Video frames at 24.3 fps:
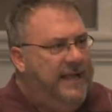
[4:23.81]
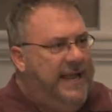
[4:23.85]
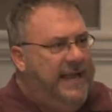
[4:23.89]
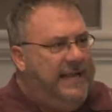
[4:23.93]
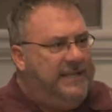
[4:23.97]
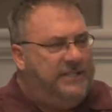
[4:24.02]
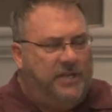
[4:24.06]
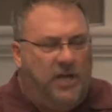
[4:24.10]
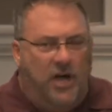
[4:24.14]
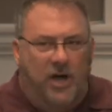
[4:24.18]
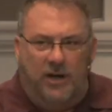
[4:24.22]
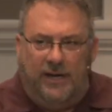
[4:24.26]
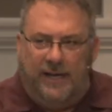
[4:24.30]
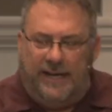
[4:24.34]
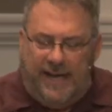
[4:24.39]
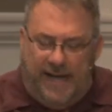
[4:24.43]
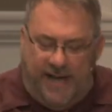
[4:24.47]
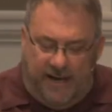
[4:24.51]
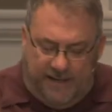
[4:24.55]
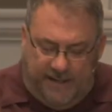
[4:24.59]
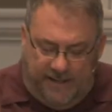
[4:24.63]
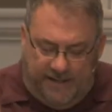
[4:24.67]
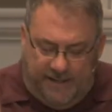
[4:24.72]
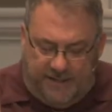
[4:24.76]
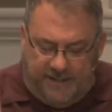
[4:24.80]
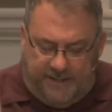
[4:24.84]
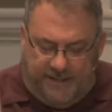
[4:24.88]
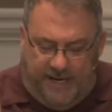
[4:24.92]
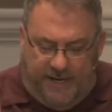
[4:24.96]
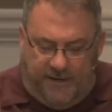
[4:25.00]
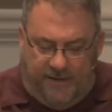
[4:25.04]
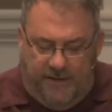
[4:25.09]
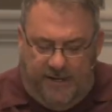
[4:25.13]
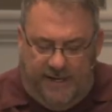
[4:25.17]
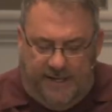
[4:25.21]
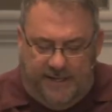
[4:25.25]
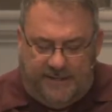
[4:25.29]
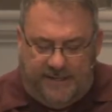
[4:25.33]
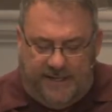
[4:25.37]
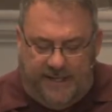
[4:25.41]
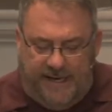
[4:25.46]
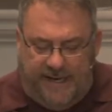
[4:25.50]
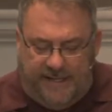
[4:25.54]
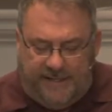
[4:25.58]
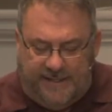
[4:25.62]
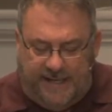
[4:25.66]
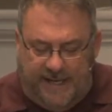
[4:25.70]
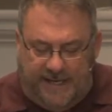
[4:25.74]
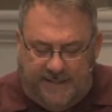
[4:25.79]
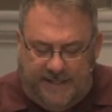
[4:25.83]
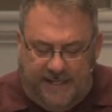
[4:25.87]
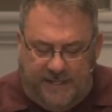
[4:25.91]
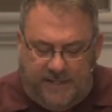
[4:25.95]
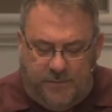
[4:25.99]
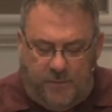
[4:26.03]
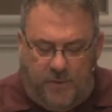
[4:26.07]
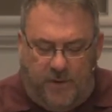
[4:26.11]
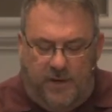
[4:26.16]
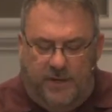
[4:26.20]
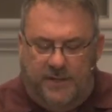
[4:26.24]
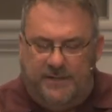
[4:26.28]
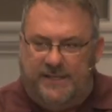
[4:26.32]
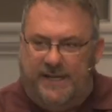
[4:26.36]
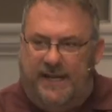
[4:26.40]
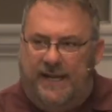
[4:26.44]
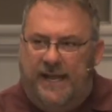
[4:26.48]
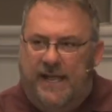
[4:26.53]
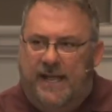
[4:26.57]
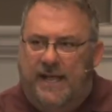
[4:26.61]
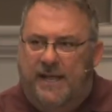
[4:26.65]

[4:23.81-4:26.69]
He's calling out in this tenderness, and he says these words